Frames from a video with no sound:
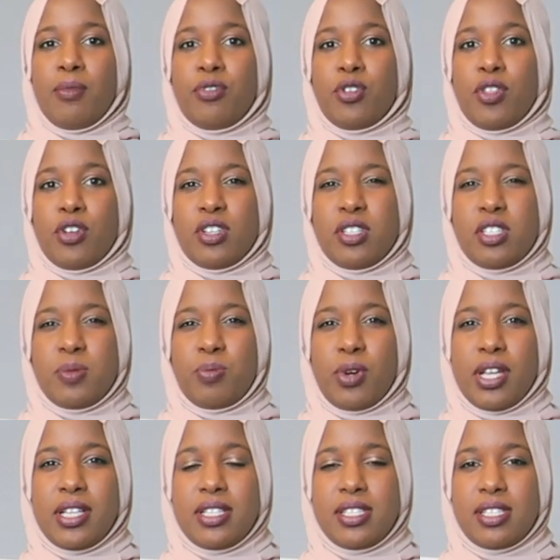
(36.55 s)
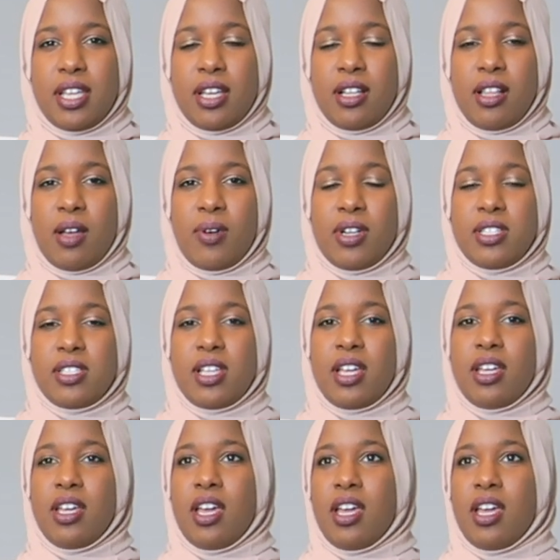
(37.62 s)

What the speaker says: for their spring sale, I want to say.